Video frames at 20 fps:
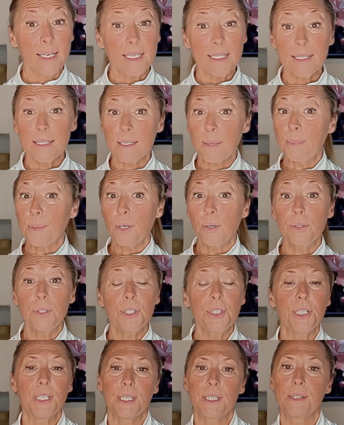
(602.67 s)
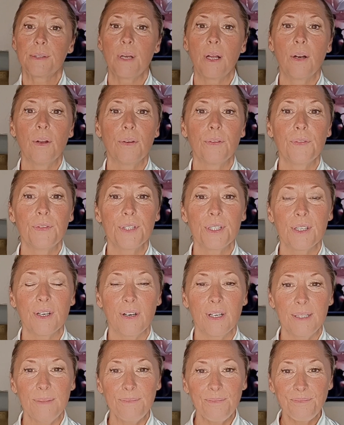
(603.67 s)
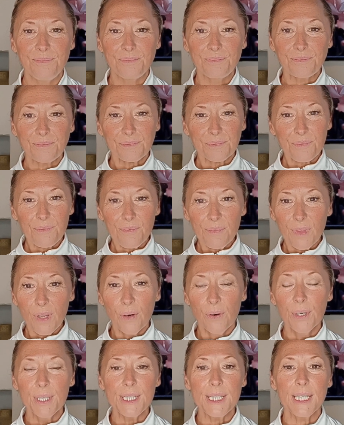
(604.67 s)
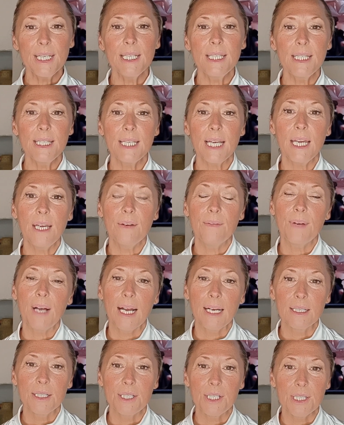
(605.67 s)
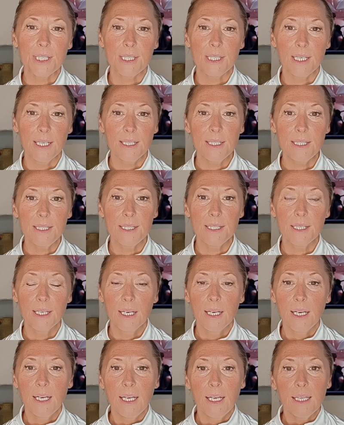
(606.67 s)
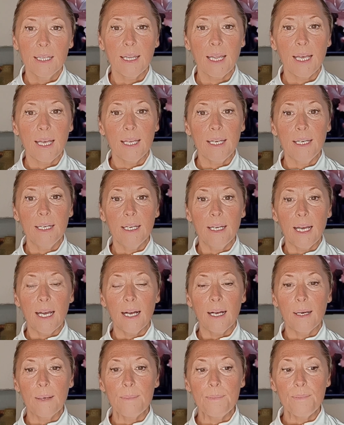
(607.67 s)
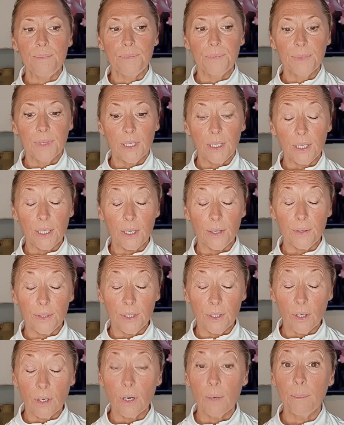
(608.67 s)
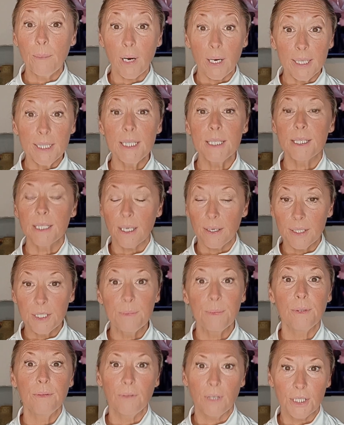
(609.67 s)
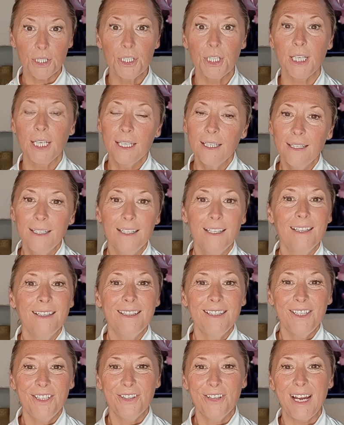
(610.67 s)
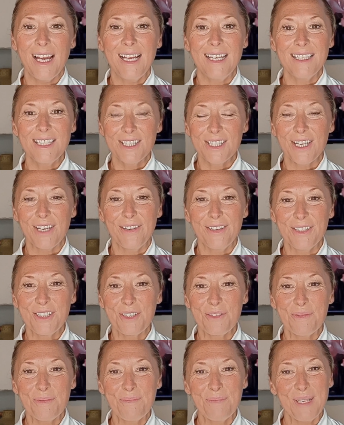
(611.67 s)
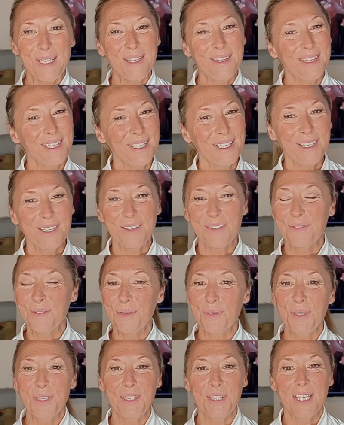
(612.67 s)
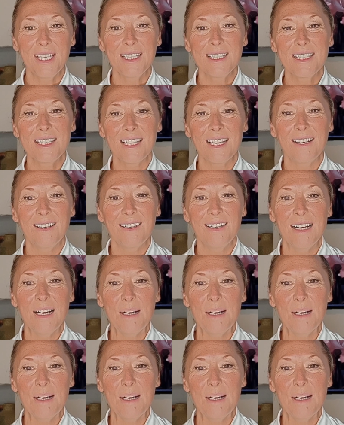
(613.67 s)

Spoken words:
it's subconscious a lot of the time, or it's in a state of anxiousness, then your mind is going to be rushing. Your head is going to be thinking of all the things that